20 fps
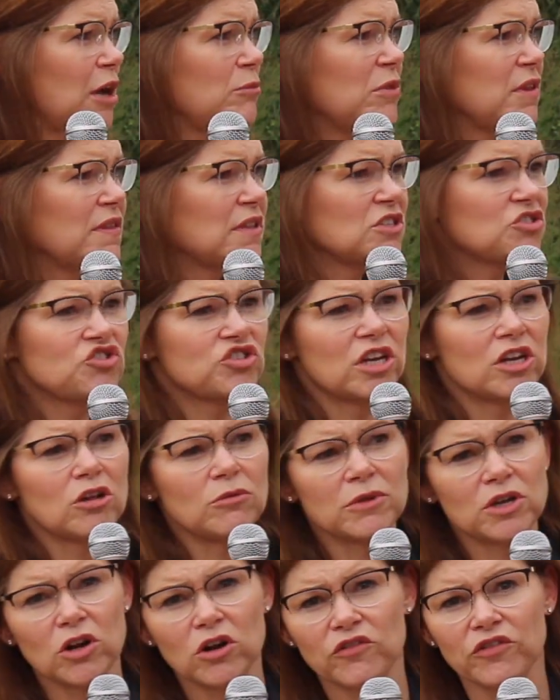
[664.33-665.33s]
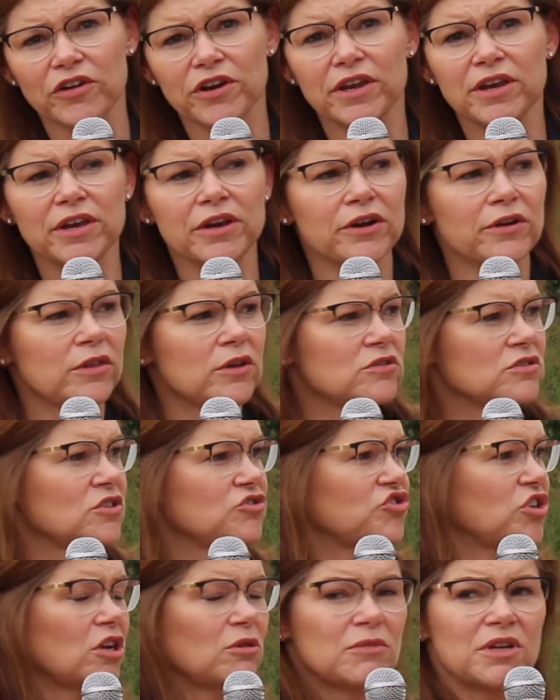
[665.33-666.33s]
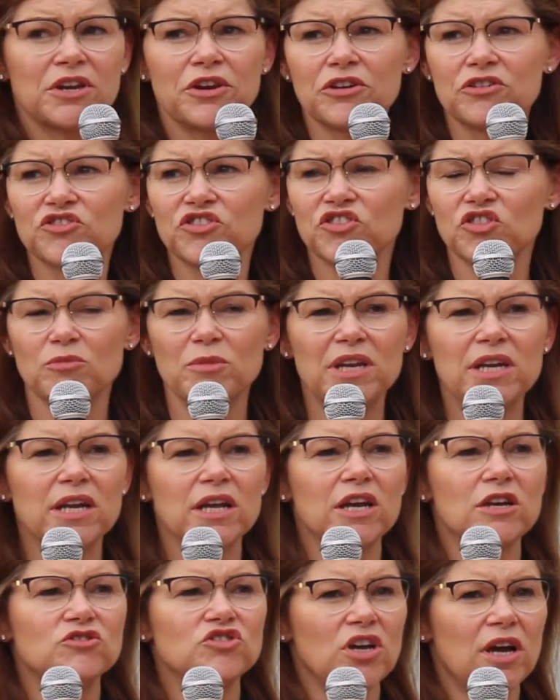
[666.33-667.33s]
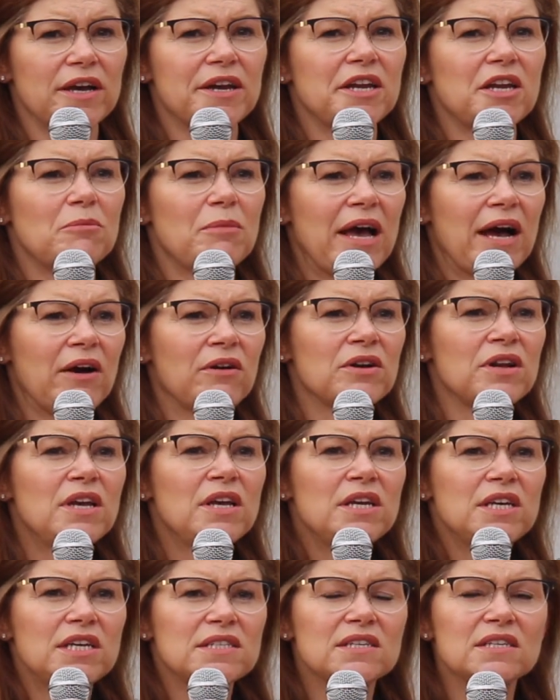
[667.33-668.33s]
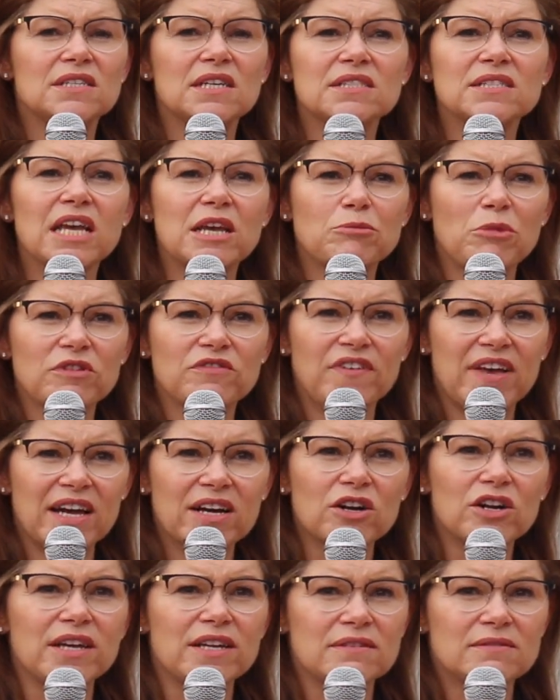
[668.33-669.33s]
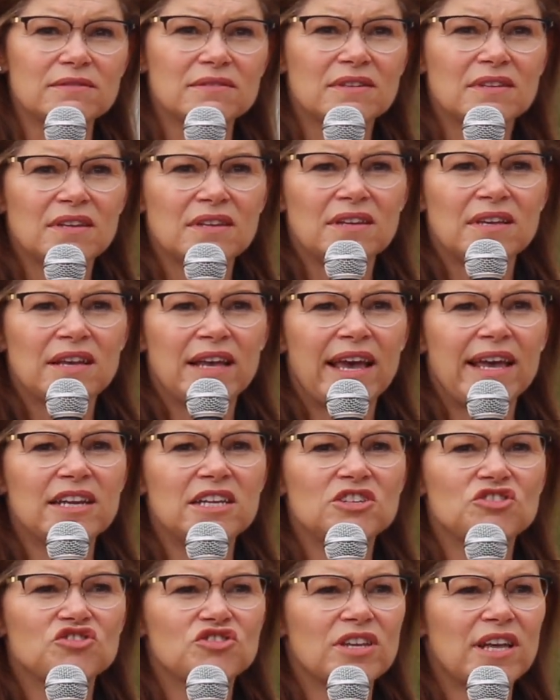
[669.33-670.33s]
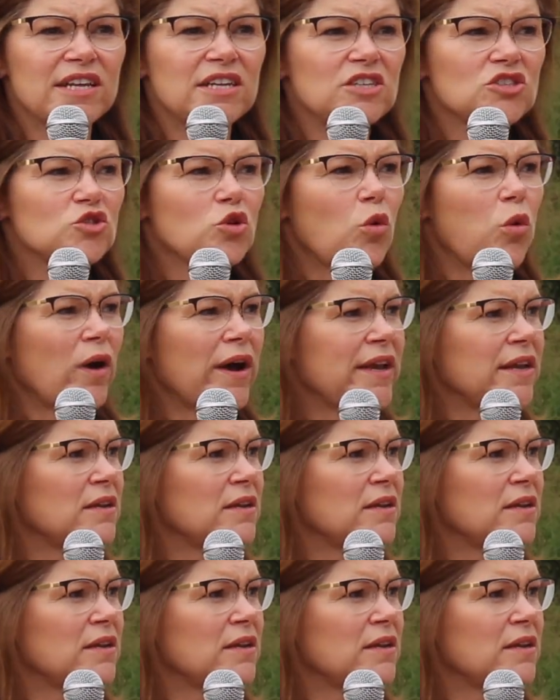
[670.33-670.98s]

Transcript: I mean, this gentleman over here, there was a gentleman here just a minute ago talking about, he's a disabled veteran, and he's